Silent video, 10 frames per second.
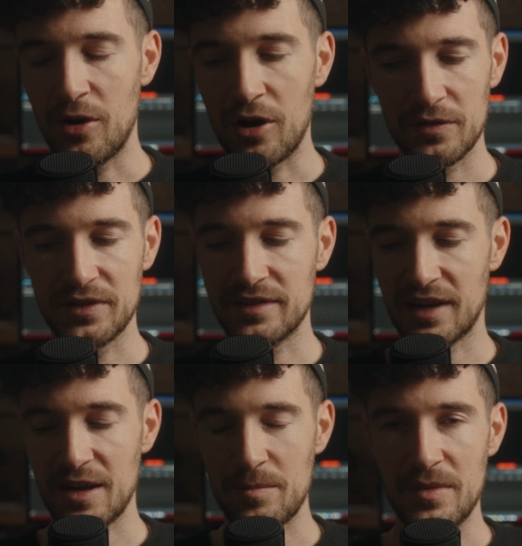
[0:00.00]
all of the
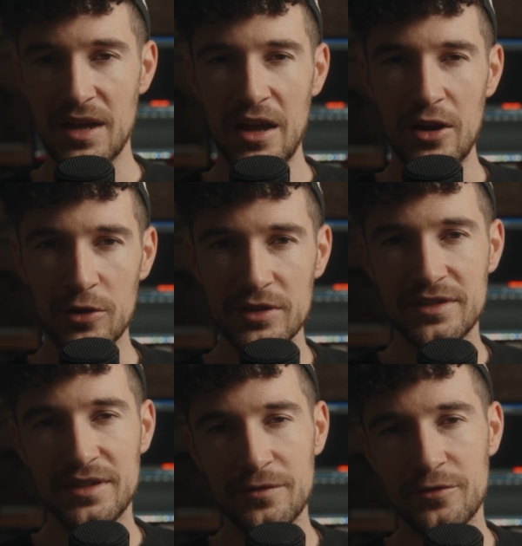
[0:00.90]
time
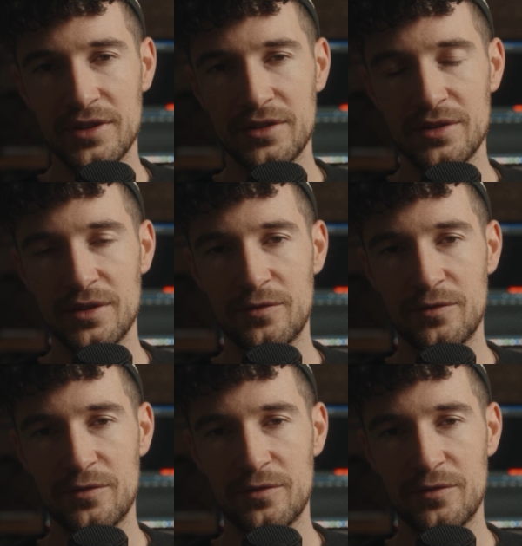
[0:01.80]
looked different